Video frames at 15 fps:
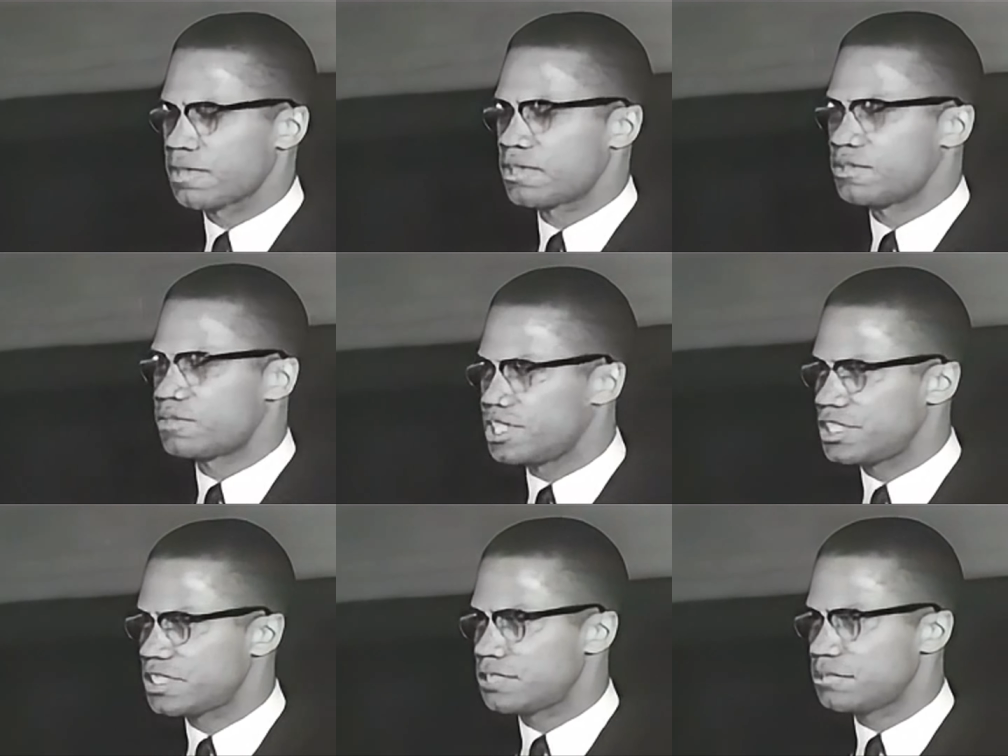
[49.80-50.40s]
the
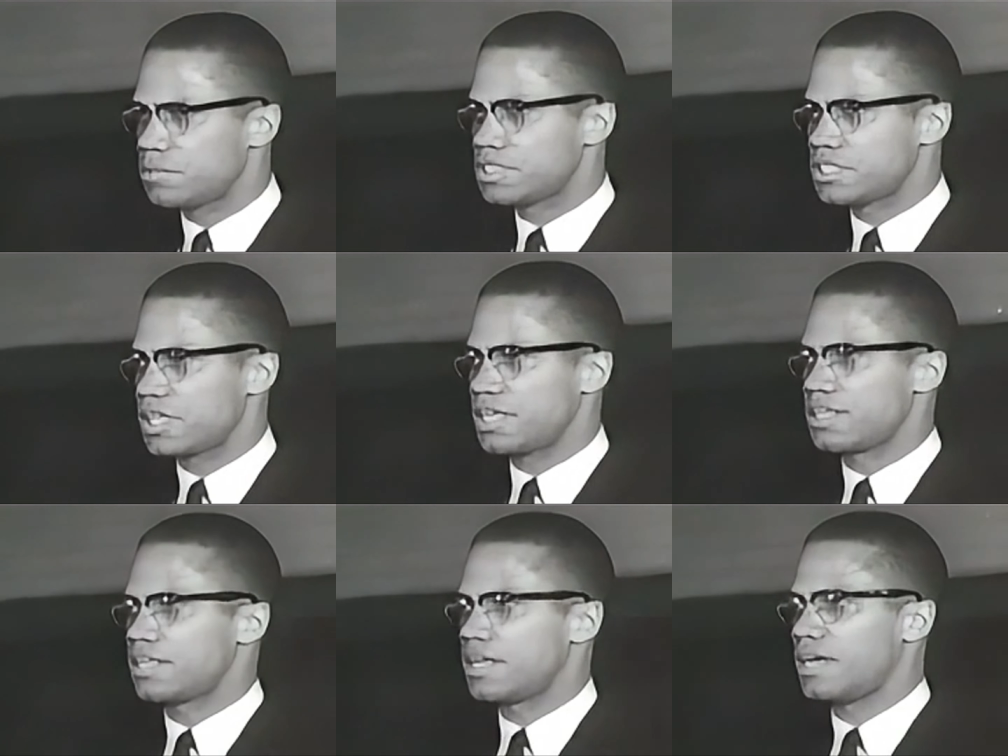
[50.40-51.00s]
reason we
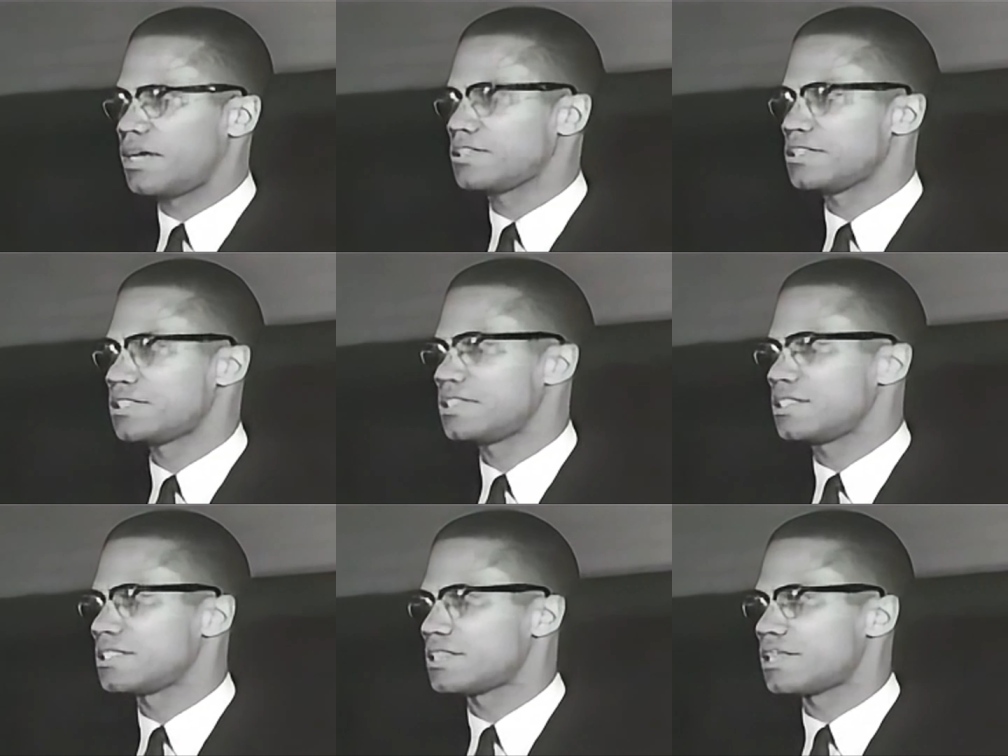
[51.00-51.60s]
say that
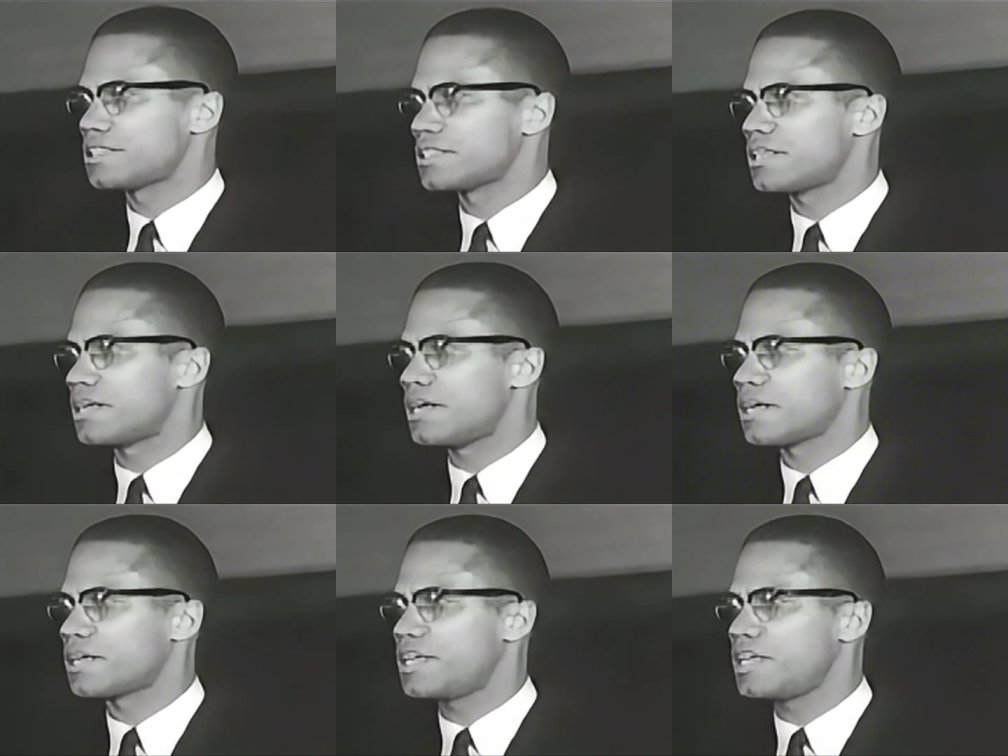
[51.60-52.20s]
housing is such
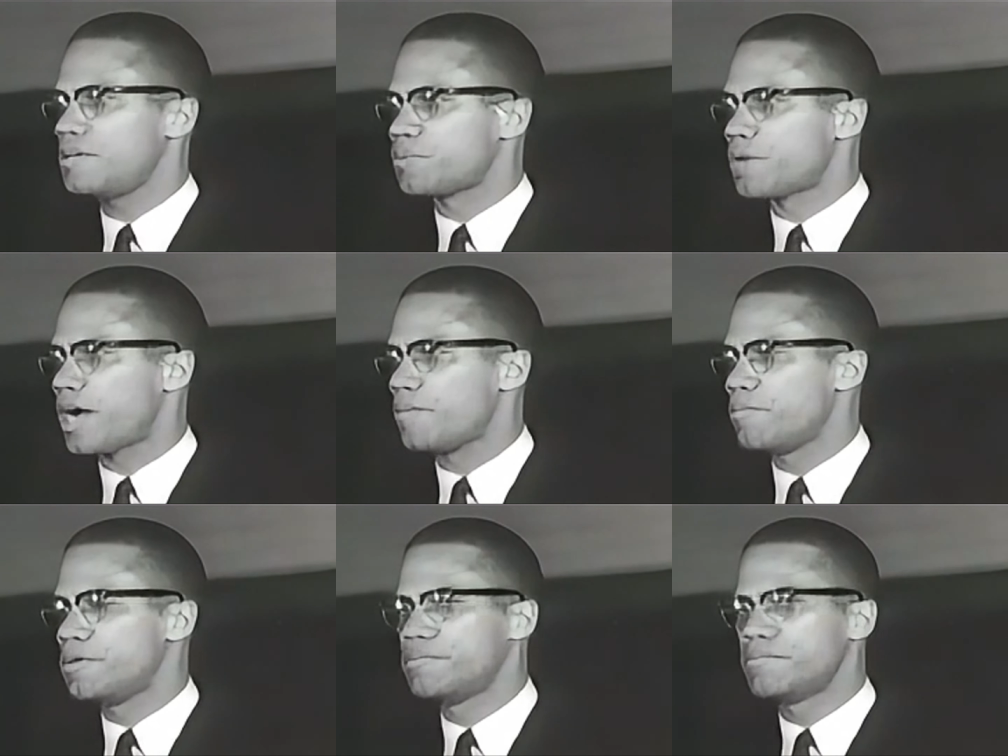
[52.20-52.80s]
a key
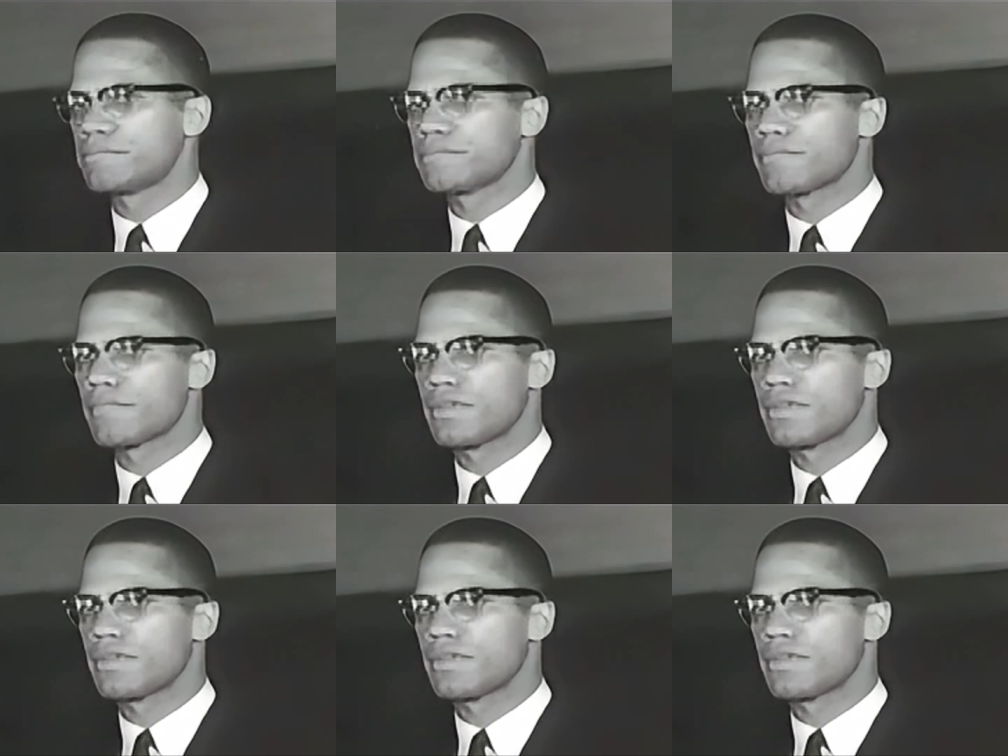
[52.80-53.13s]
problem,